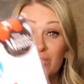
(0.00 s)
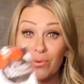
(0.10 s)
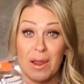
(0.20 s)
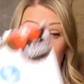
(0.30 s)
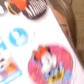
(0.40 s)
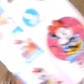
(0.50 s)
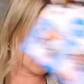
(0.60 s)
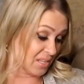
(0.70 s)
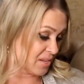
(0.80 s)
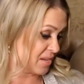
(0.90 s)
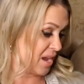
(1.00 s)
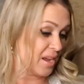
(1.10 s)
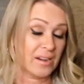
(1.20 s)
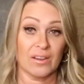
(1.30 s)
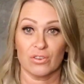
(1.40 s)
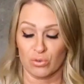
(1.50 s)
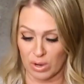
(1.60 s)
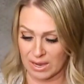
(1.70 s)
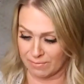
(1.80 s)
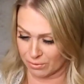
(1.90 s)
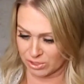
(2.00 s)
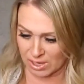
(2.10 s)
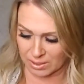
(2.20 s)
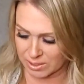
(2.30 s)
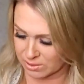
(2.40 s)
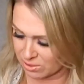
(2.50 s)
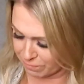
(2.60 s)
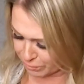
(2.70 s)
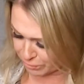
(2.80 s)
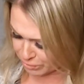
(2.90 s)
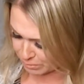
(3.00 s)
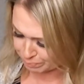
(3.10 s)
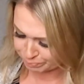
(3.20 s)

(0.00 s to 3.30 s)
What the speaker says: grab these. Again, great for stocking stuffers.